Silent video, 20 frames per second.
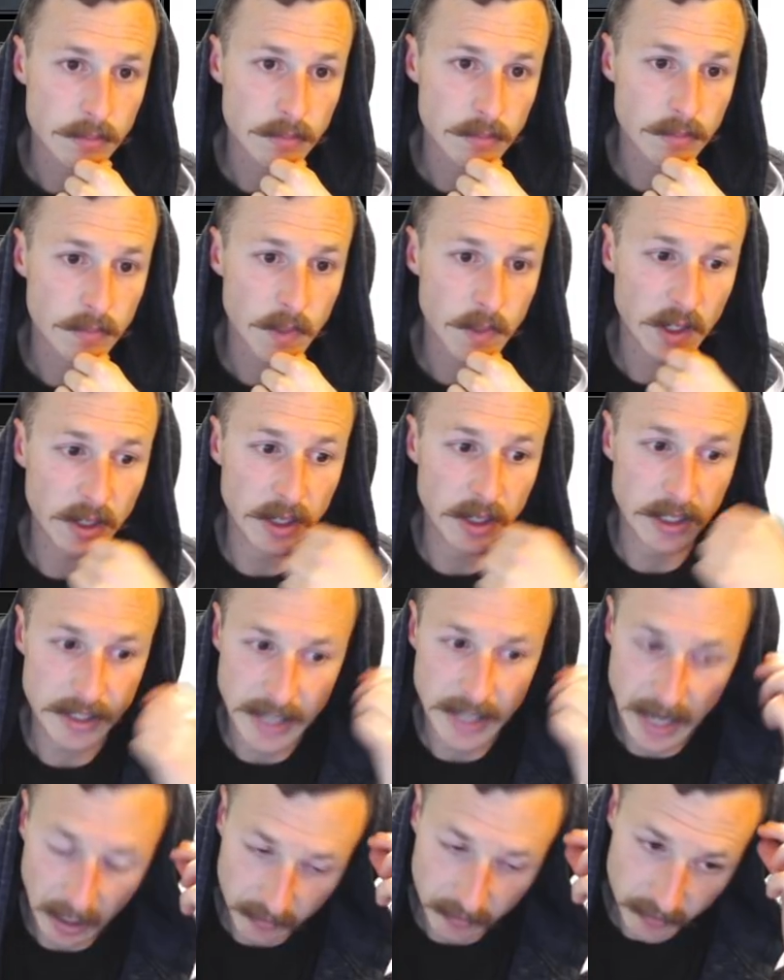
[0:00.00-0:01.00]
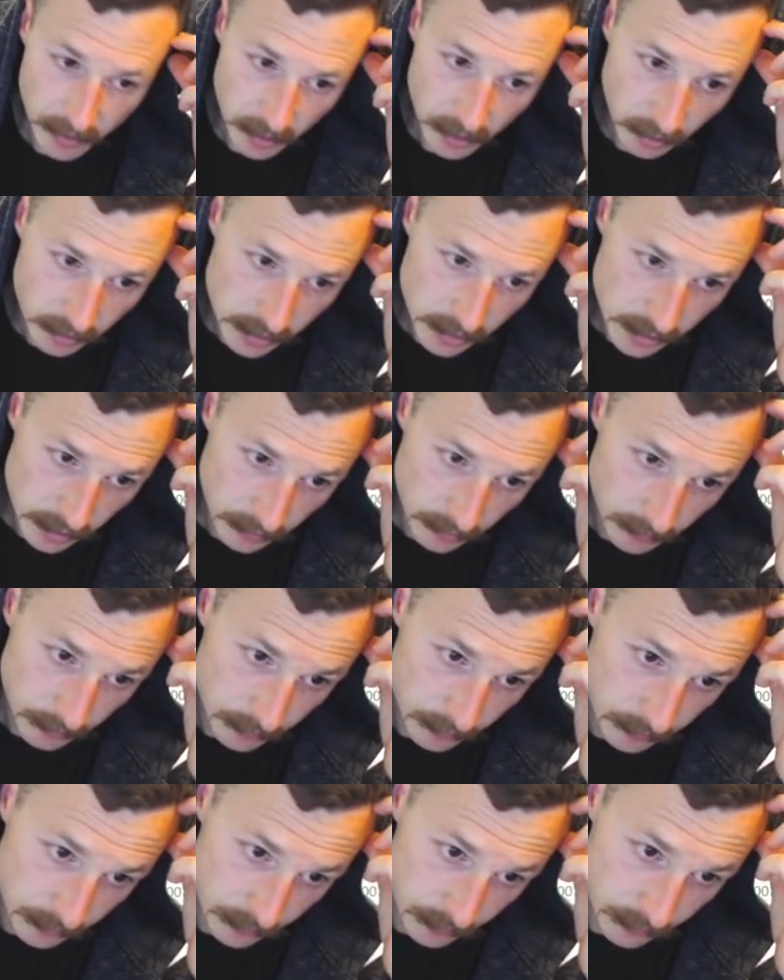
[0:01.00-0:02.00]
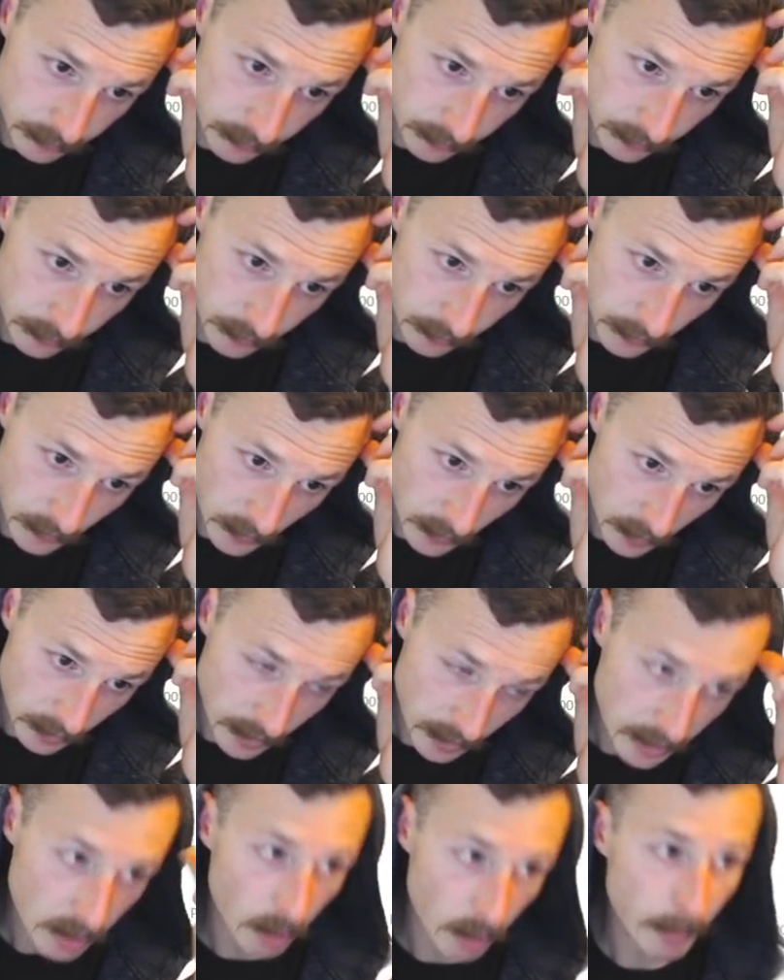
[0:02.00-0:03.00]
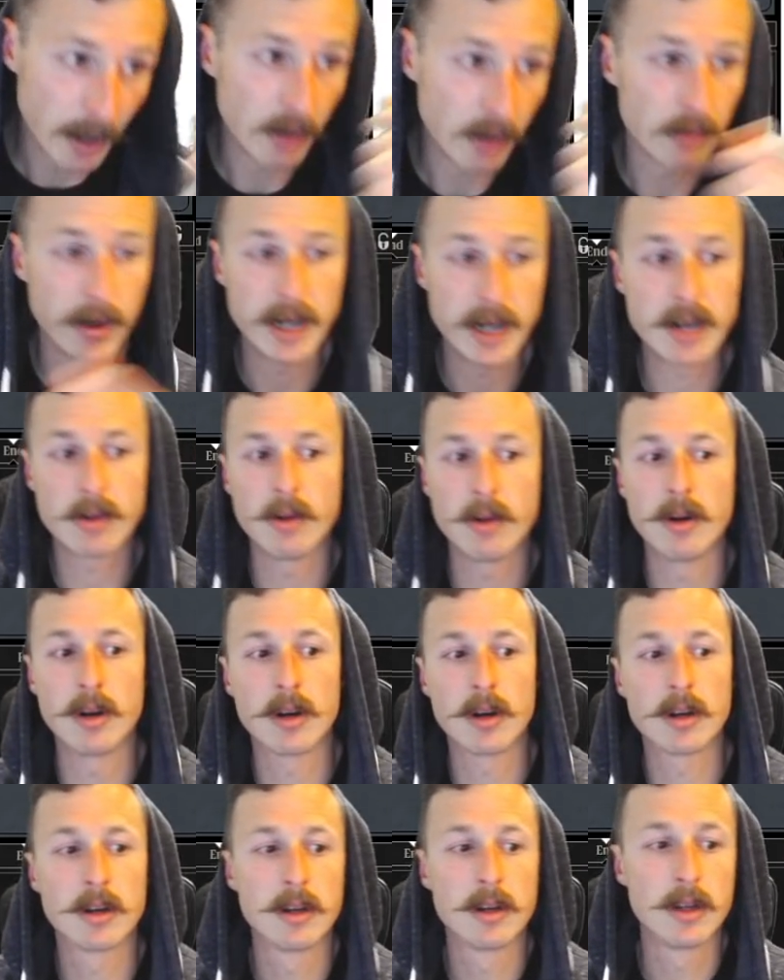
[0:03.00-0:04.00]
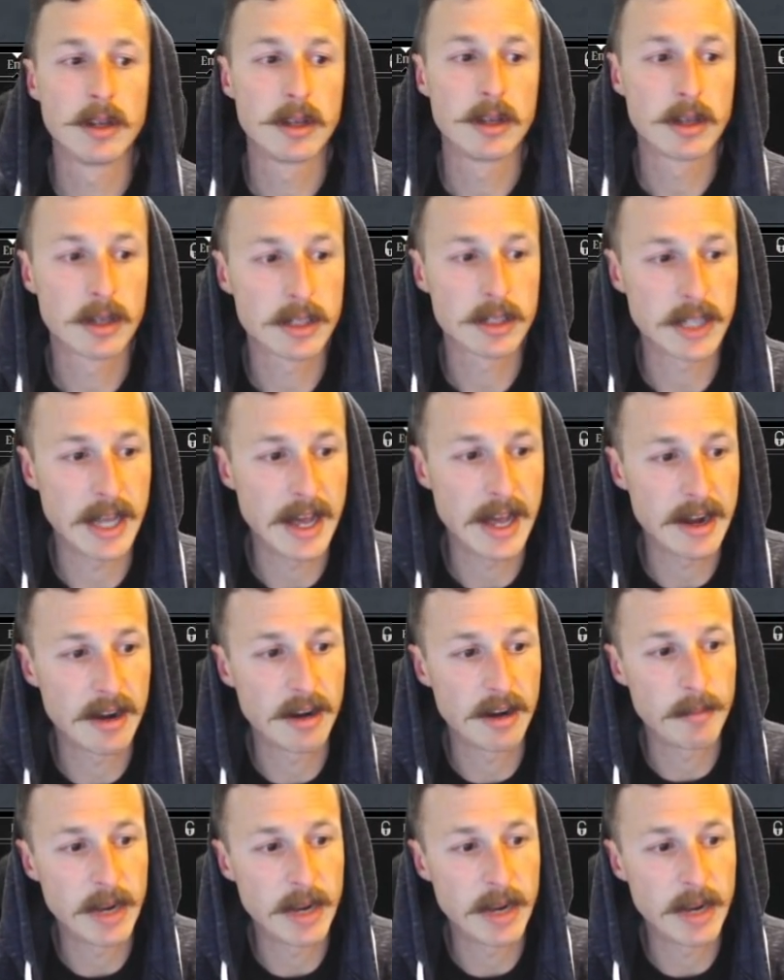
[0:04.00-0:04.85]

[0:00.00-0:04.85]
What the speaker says: They're going to attack first. They know about Rancor, because I had it on my